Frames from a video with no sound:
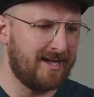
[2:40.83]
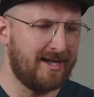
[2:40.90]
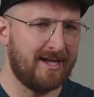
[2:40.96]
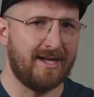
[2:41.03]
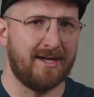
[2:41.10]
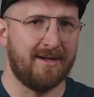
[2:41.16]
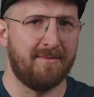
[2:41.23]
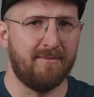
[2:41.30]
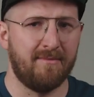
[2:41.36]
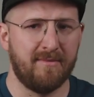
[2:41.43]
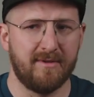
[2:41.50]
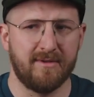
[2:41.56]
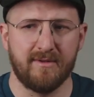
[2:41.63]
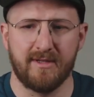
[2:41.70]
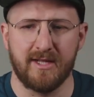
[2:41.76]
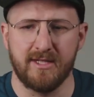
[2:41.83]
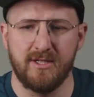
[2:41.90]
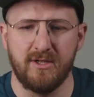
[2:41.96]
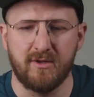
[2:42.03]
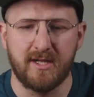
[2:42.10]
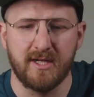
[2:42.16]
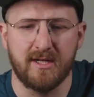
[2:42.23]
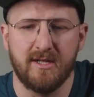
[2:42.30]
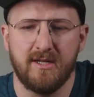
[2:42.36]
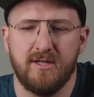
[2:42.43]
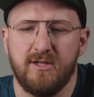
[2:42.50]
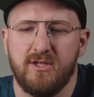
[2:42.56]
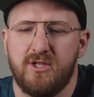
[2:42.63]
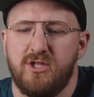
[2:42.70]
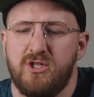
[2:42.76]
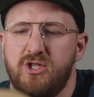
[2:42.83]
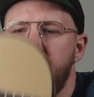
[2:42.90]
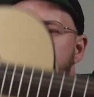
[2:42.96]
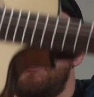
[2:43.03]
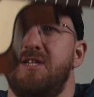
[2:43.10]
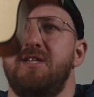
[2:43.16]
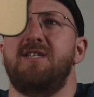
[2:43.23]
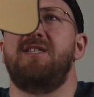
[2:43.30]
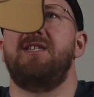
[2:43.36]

that you can just